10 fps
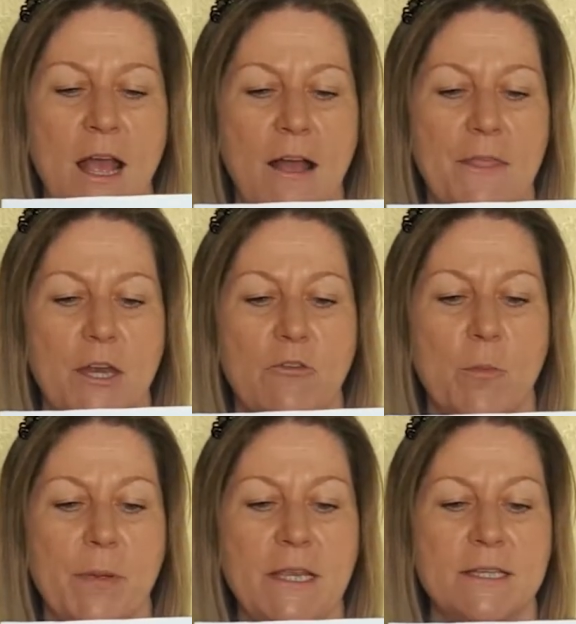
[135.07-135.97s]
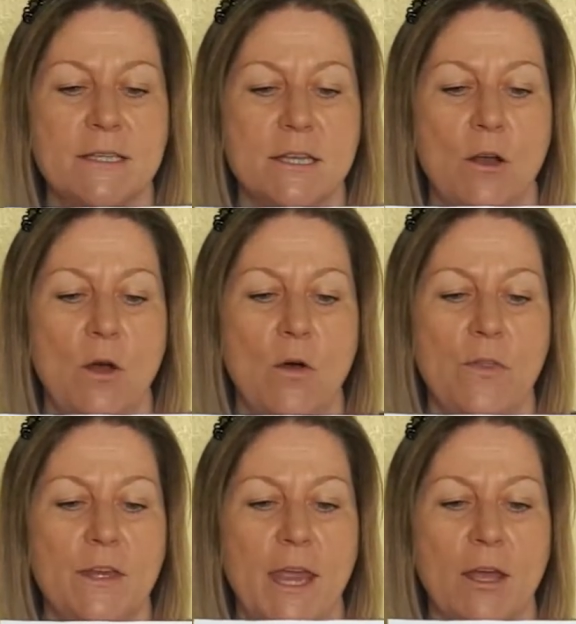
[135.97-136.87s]
and then I've repeated it
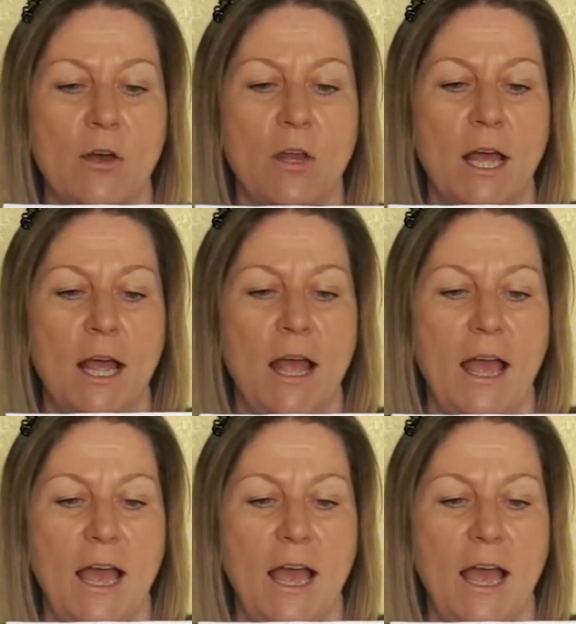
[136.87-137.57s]
on the neck collar